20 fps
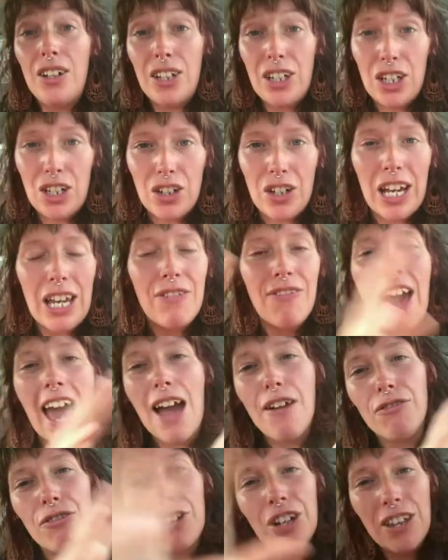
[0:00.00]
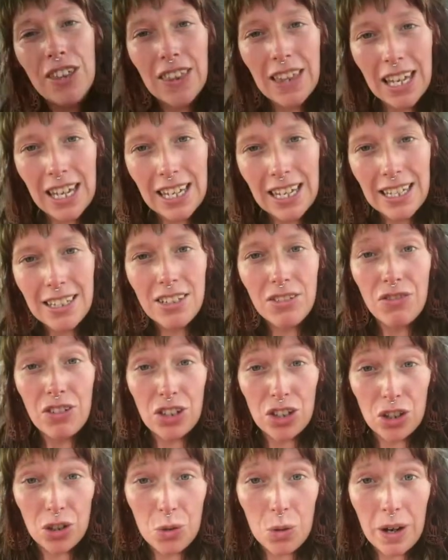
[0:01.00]
you know, if everything is a
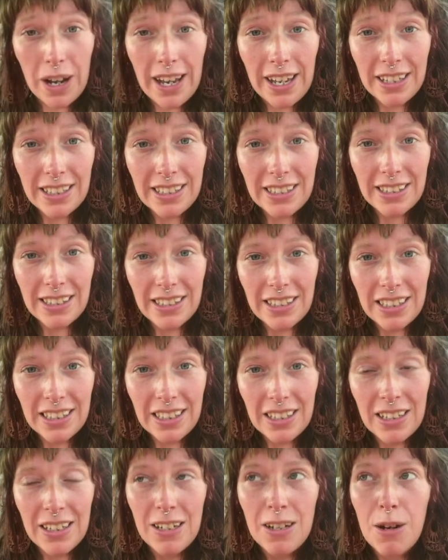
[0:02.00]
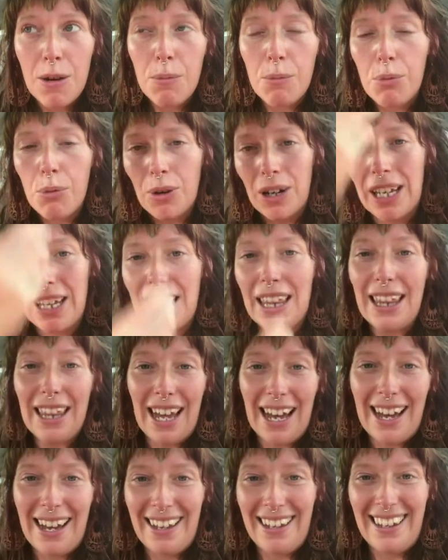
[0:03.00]
vision quest, bringing
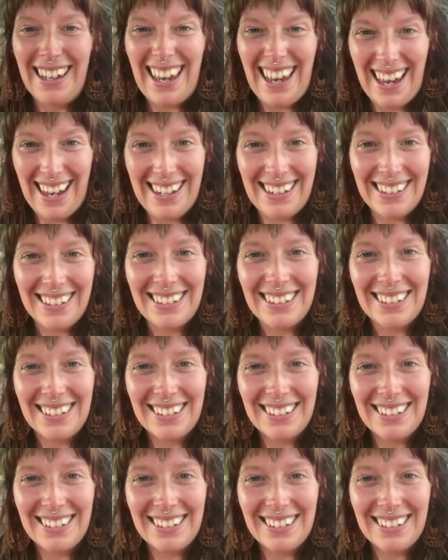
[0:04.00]
that in.